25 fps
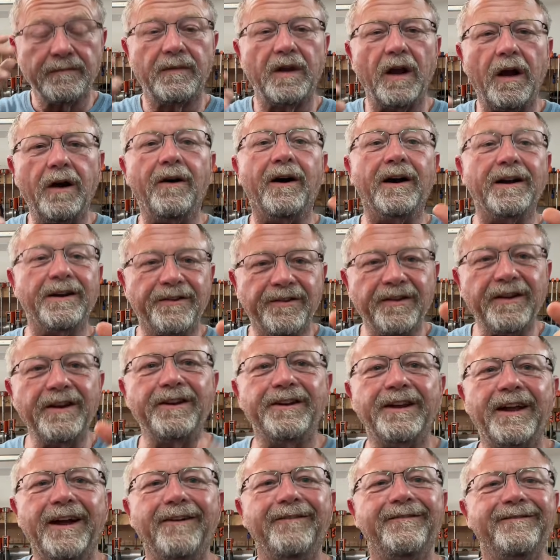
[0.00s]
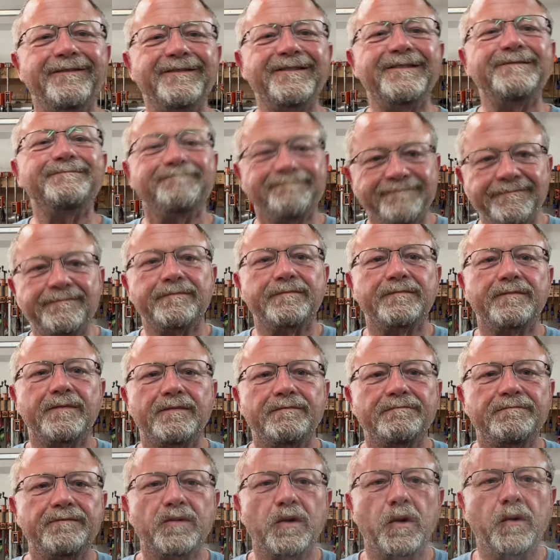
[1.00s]
Oh, I can see you now.
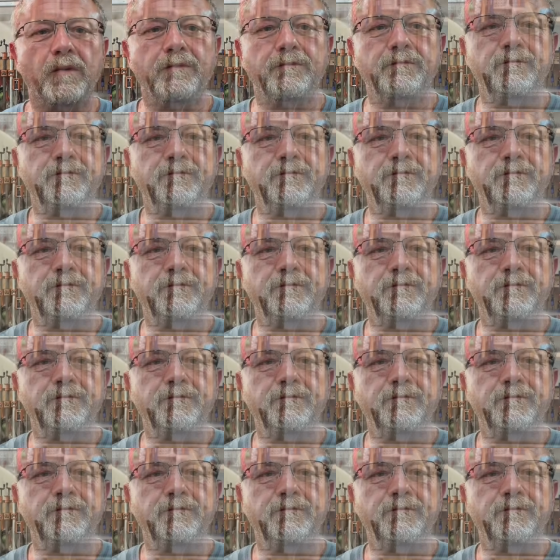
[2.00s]
Cool.